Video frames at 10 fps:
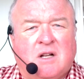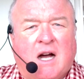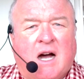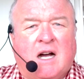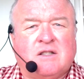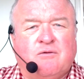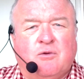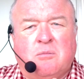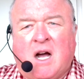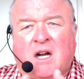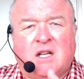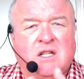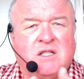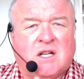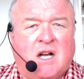ask for
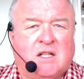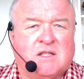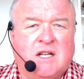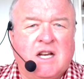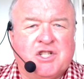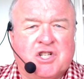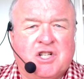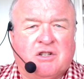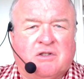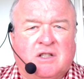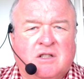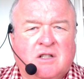marketing, sales and engineering